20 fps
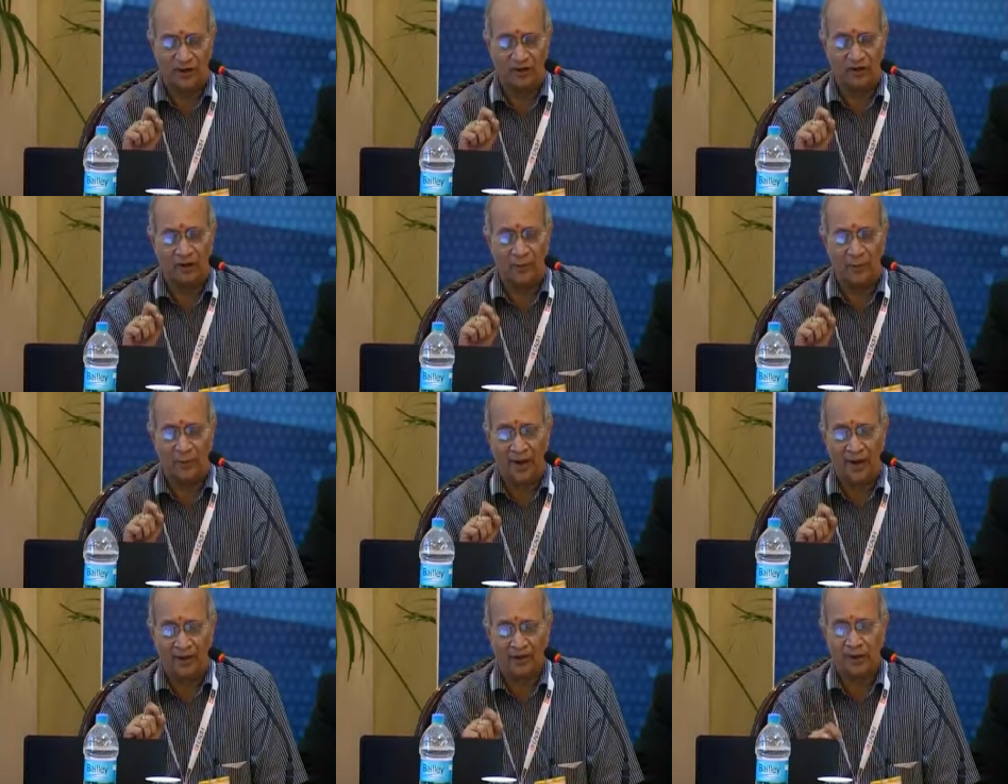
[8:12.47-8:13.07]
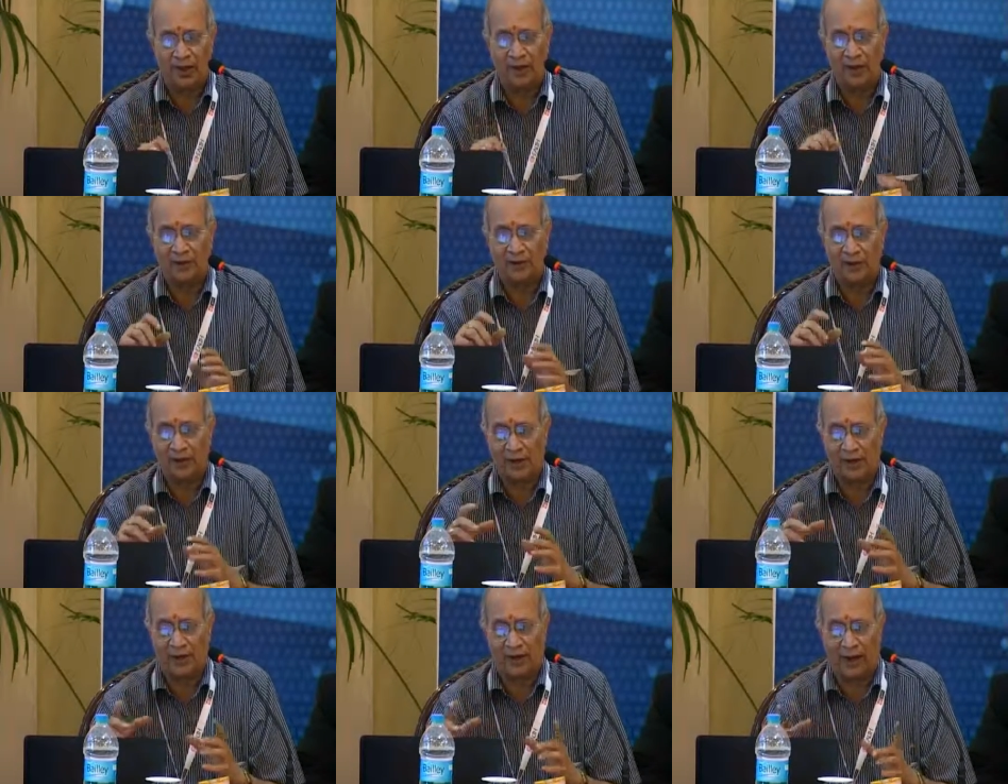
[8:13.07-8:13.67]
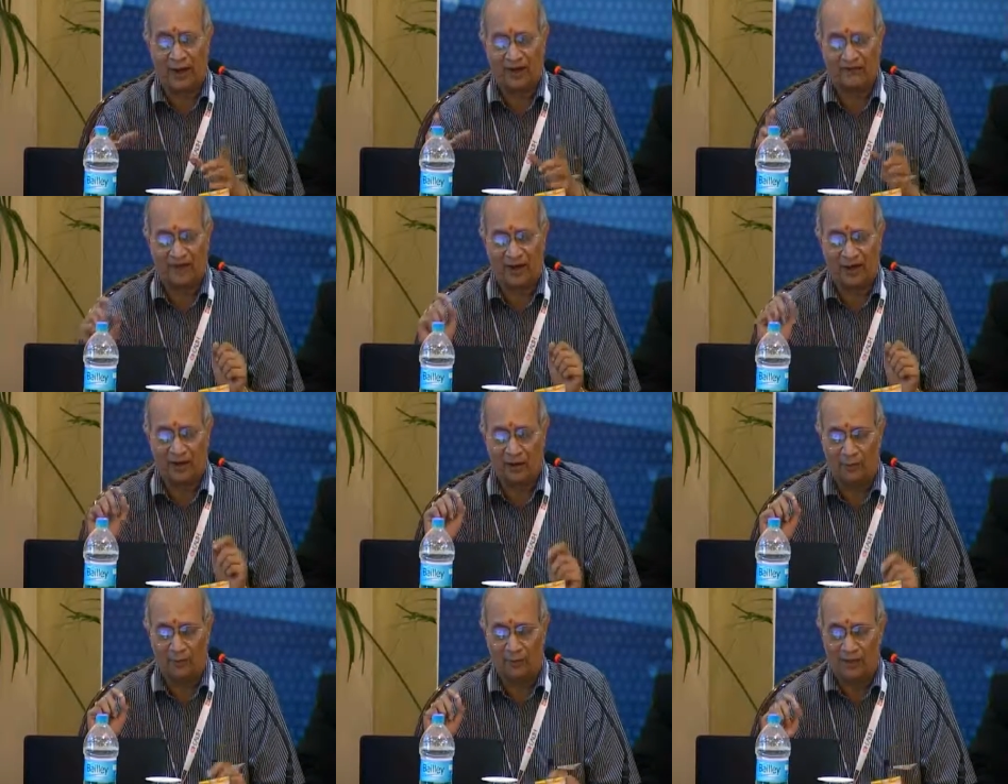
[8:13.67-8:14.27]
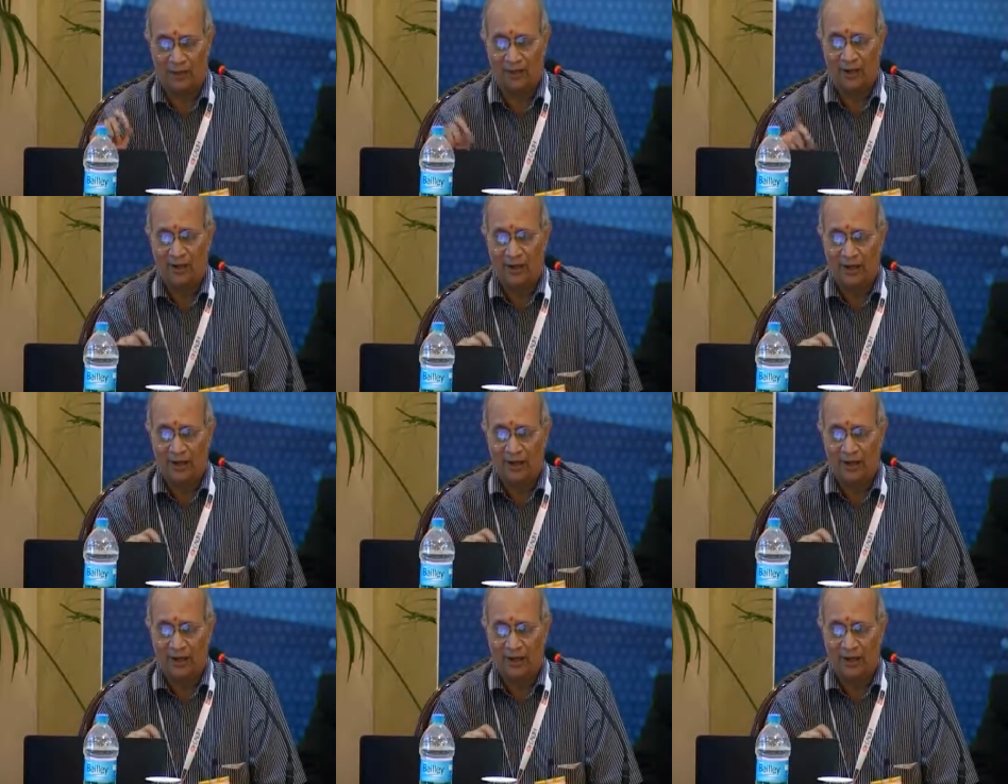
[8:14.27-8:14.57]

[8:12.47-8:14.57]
e-government, external and internal drive for e-government.